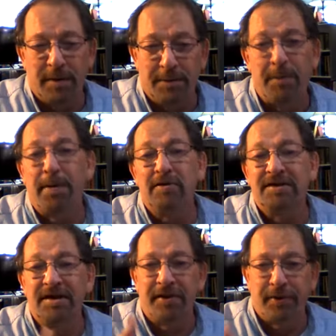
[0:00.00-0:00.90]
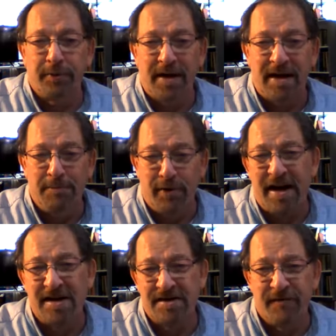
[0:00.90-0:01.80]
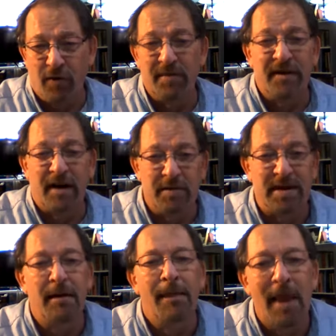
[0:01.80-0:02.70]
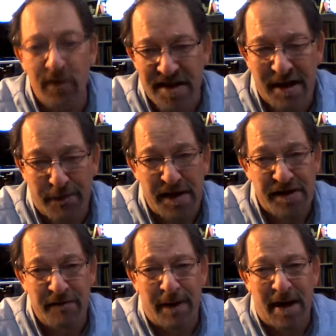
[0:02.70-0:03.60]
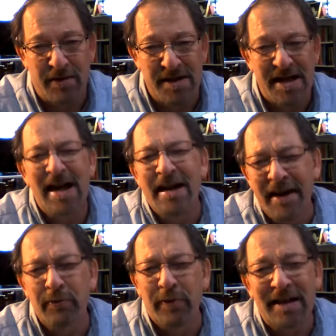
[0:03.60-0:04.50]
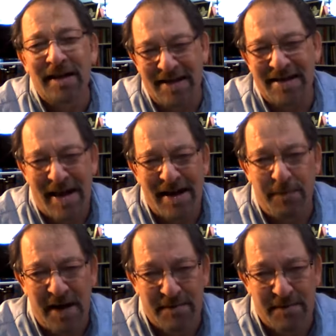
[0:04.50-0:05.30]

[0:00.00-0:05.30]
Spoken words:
proposed a three-branch form of government with separation of powers. They realized that had been a